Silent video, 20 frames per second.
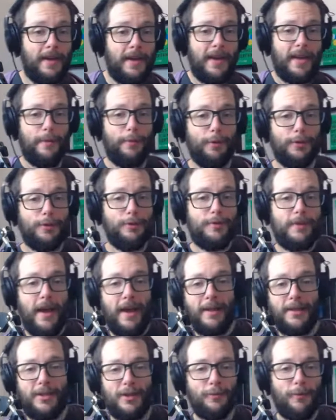able to
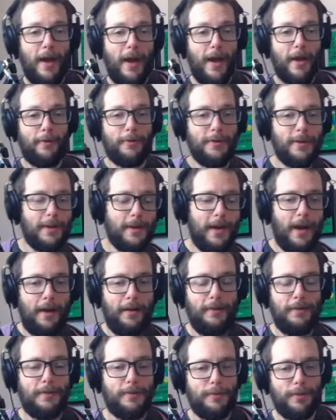dance around and
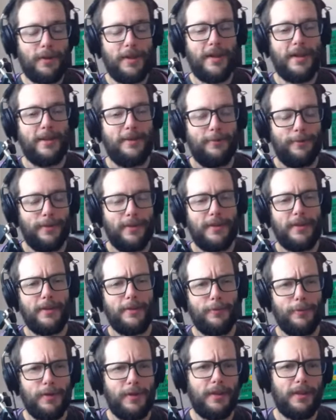contemplate with
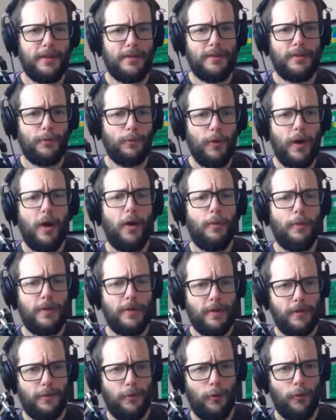the realm
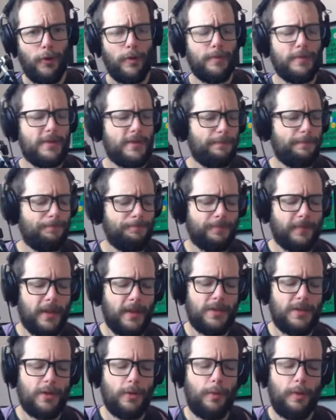of the forms.
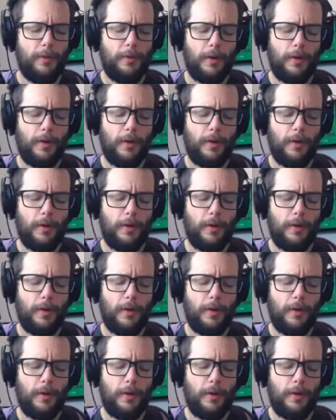And so we